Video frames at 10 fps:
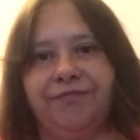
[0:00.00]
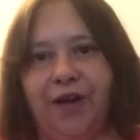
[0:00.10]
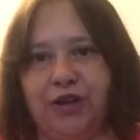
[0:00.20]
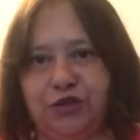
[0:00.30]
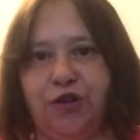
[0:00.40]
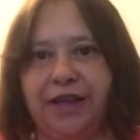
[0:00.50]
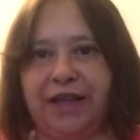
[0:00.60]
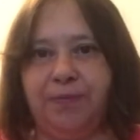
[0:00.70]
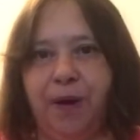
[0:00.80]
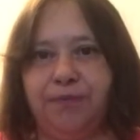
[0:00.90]
I try and
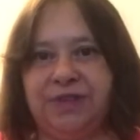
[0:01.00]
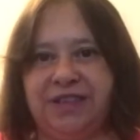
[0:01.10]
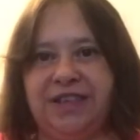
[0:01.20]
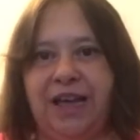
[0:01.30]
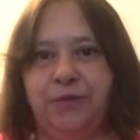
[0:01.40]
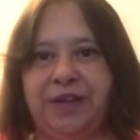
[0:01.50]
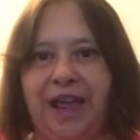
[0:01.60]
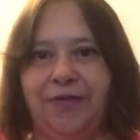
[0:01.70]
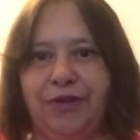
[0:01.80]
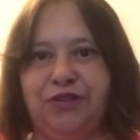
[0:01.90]
keep up to date with
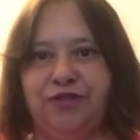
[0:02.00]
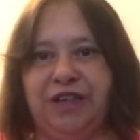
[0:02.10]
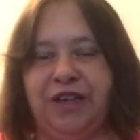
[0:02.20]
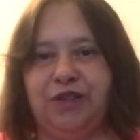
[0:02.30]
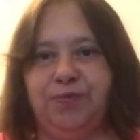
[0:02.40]
getting those videos,